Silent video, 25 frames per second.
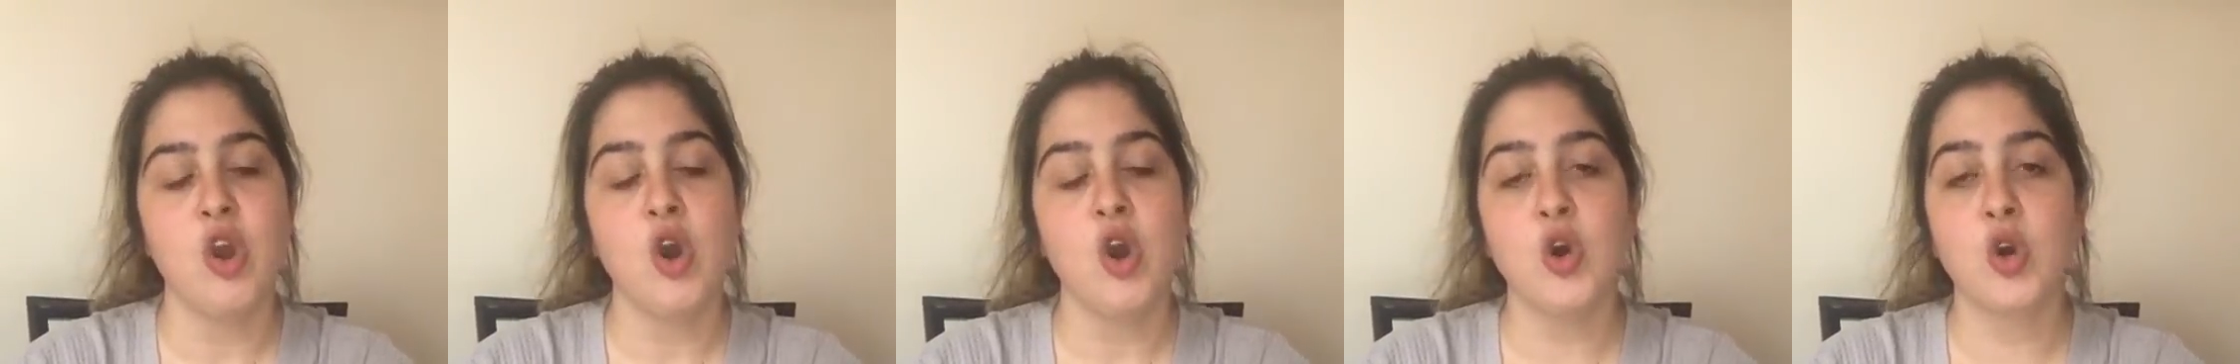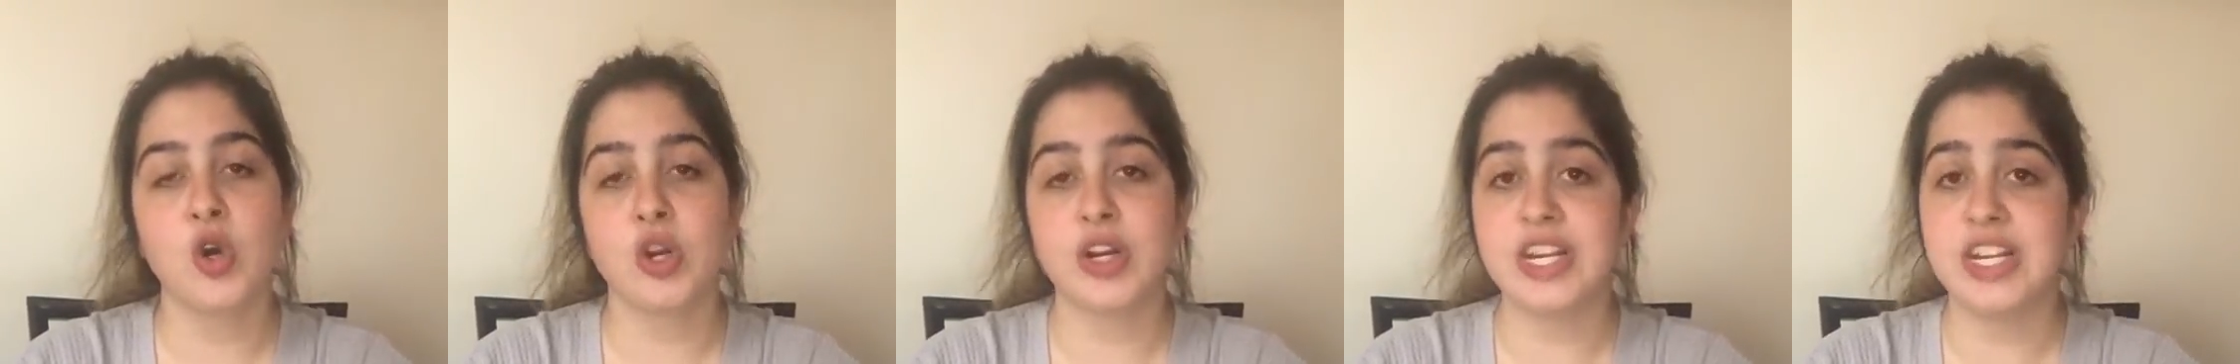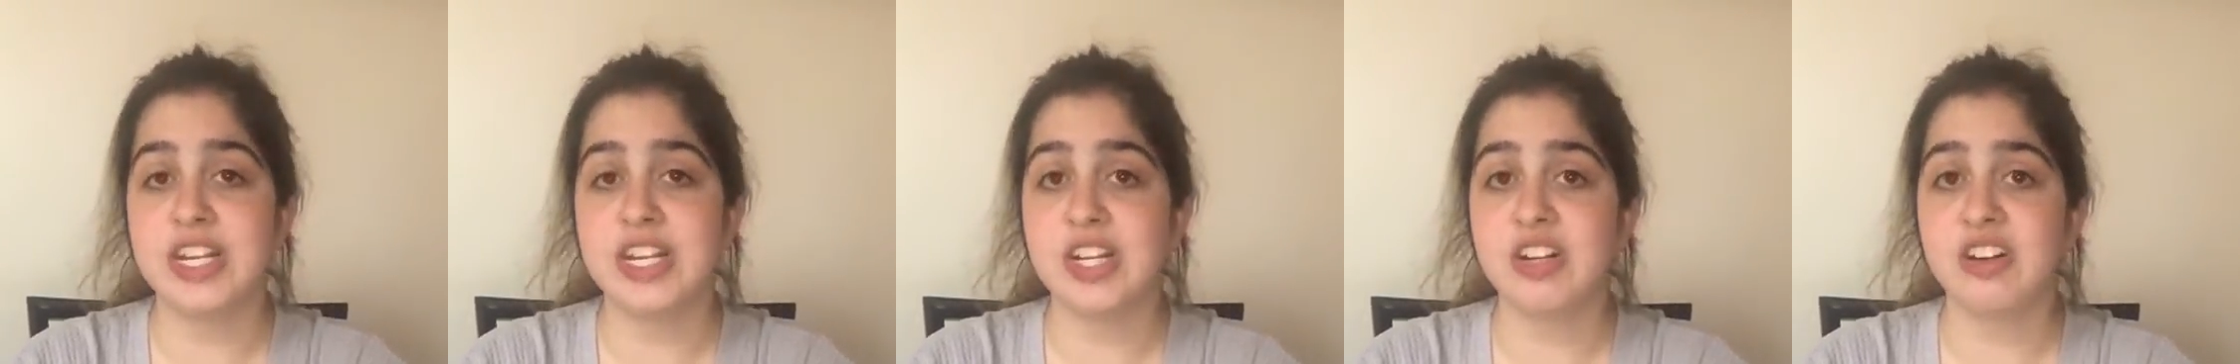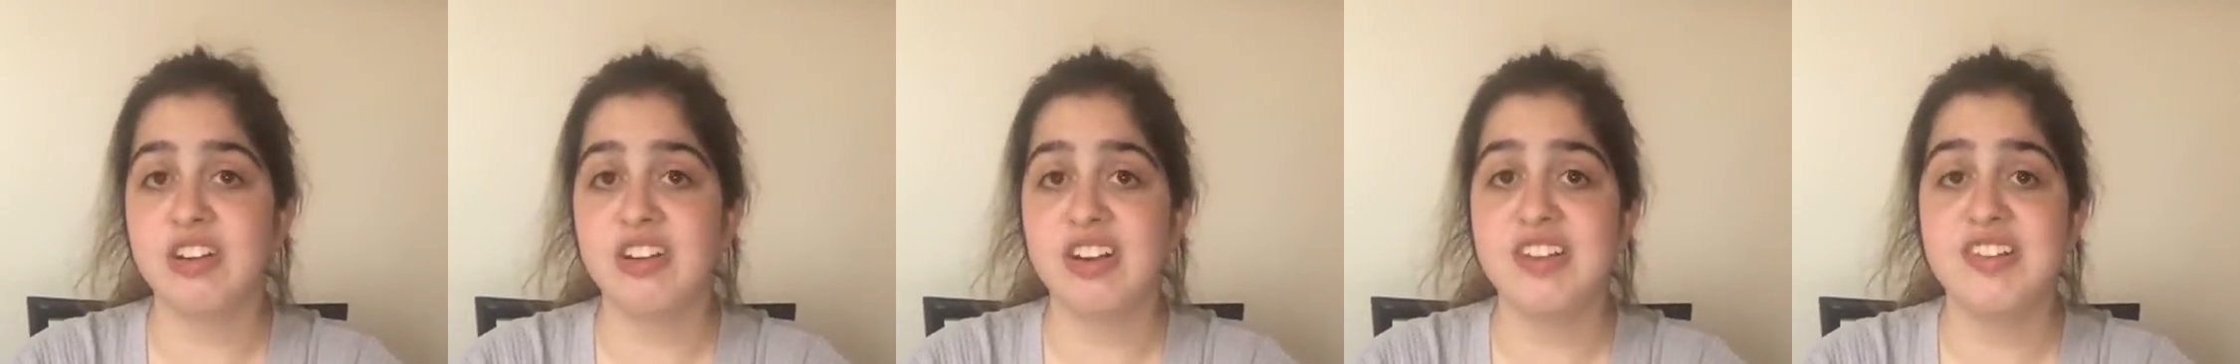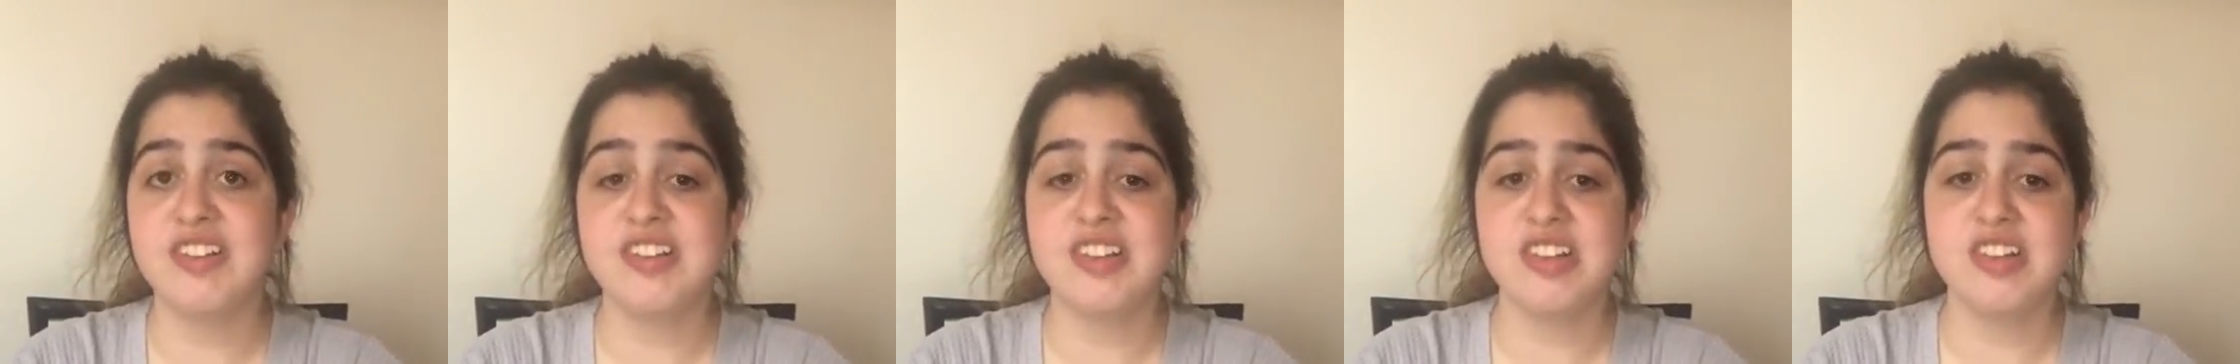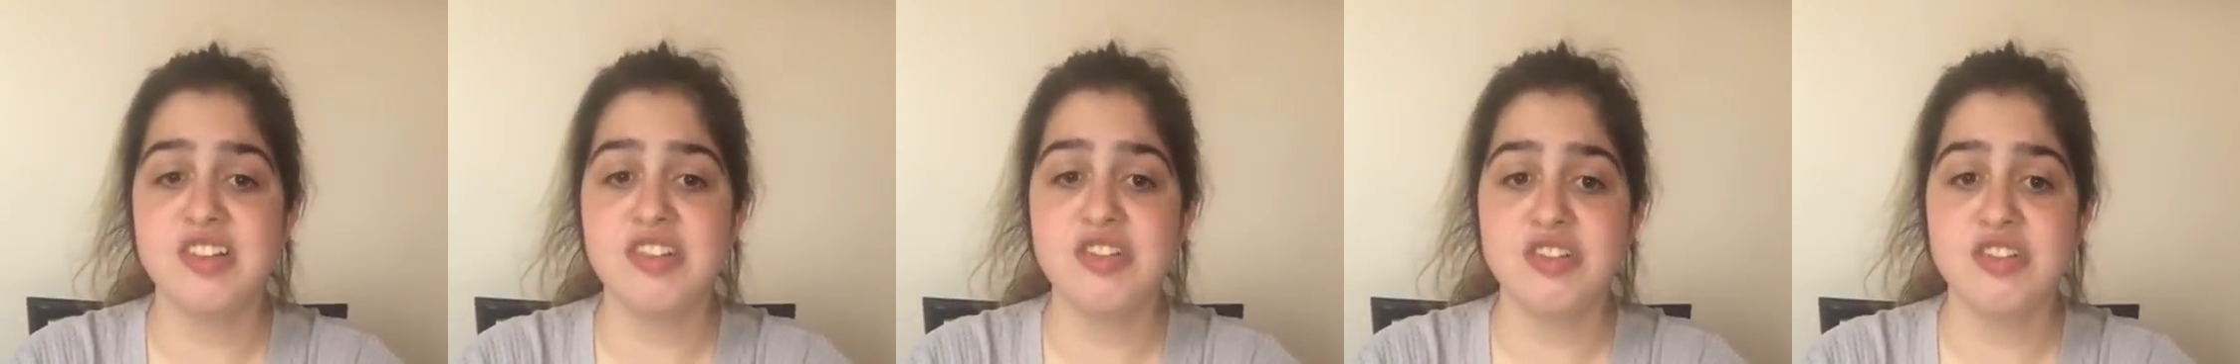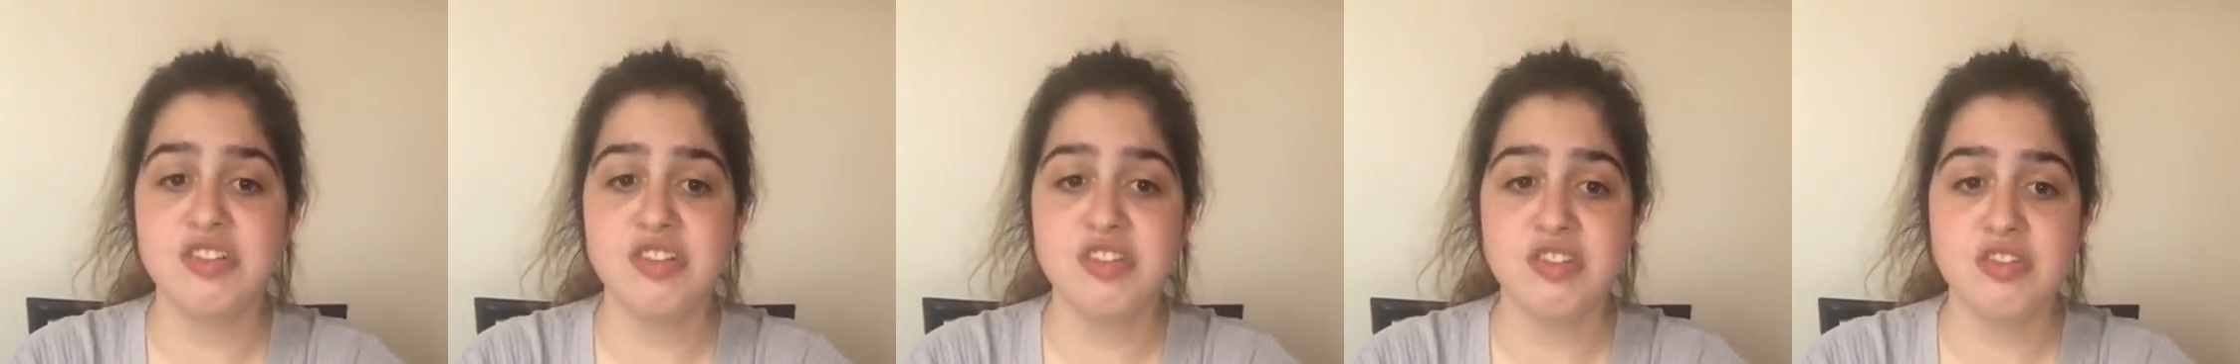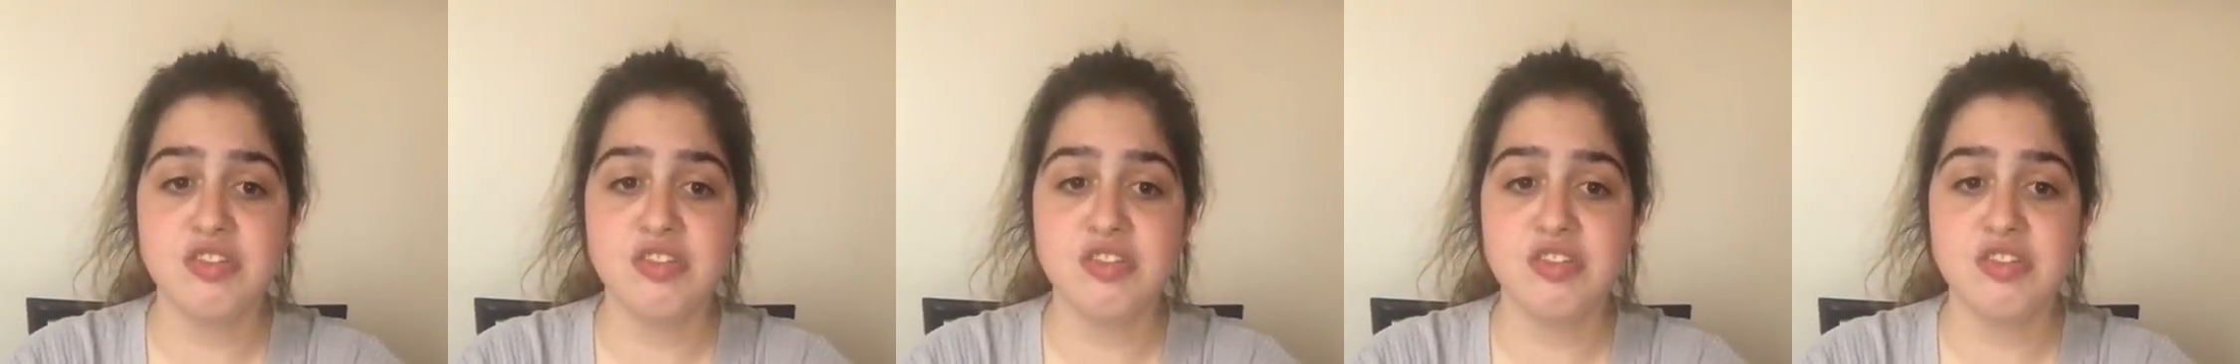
or increased